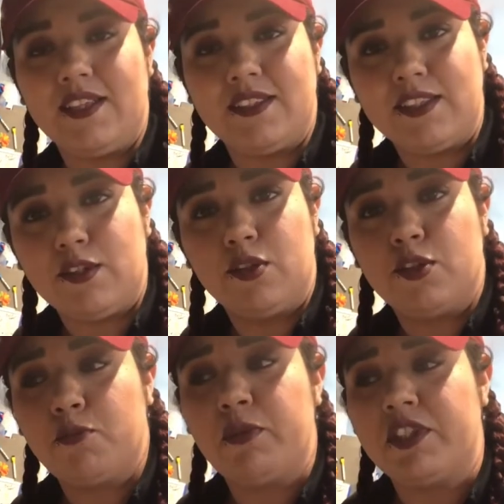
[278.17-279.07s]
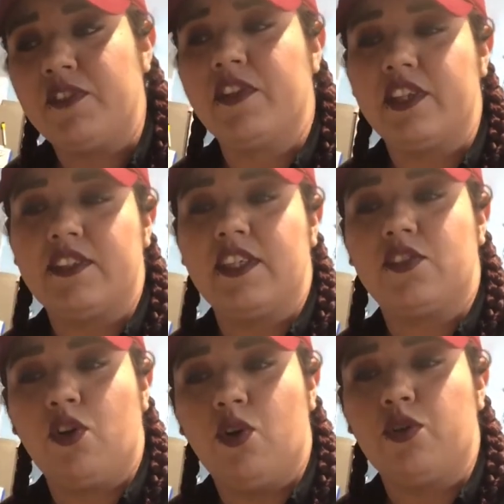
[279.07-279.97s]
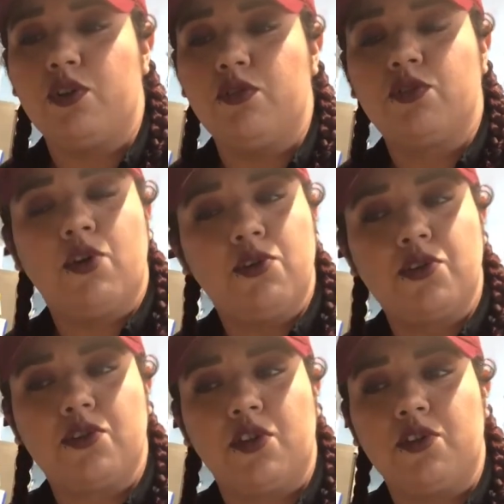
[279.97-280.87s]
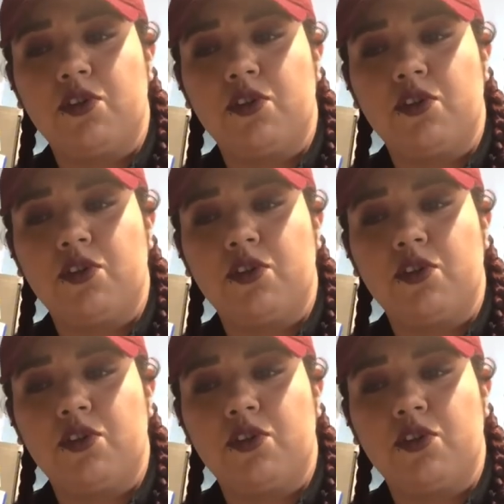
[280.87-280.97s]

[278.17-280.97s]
using salt, you want to use the iodized salt.